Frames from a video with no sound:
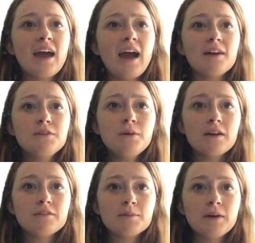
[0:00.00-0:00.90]
Have you
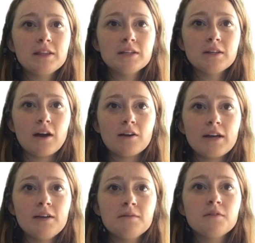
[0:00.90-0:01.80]
ever played the
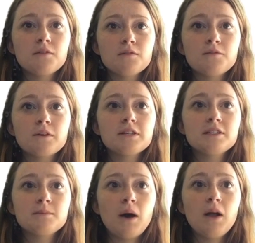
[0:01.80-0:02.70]
lottery? For a
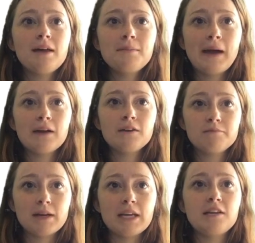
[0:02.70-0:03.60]
small amount of
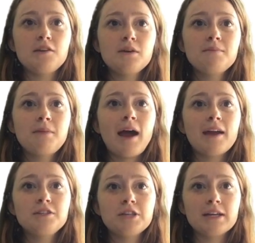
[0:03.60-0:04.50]
money, you can buy
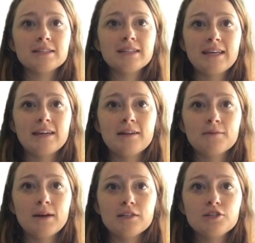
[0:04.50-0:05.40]
a chance at getting
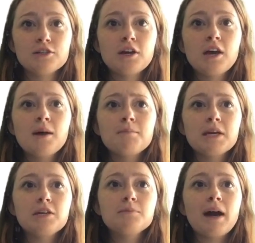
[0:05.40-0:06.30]
rich, but
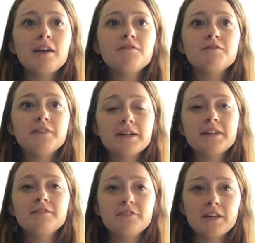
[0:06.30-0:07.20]
you buy a
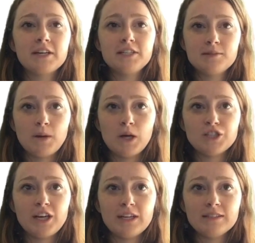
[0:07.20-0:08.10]
very, very small
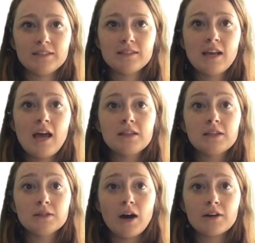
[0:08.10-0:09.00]
chance. The
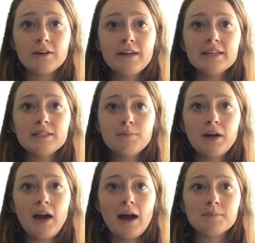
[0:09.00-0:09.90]
lottery is
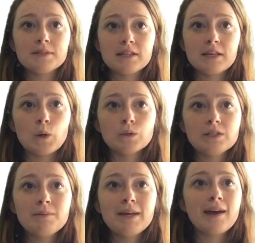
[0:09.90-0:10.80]
perhaps the
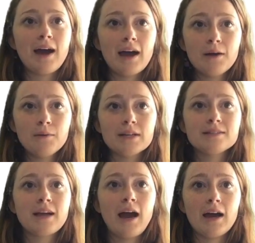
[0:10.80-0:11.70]
ultimate
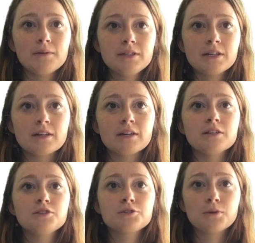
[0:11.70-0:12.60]
high-risk, high-return,
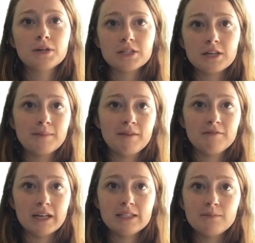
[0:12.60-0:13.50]
short-term
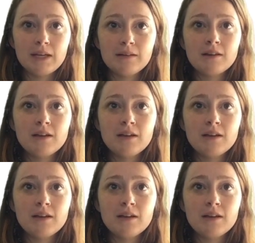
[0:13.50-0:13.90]
investment.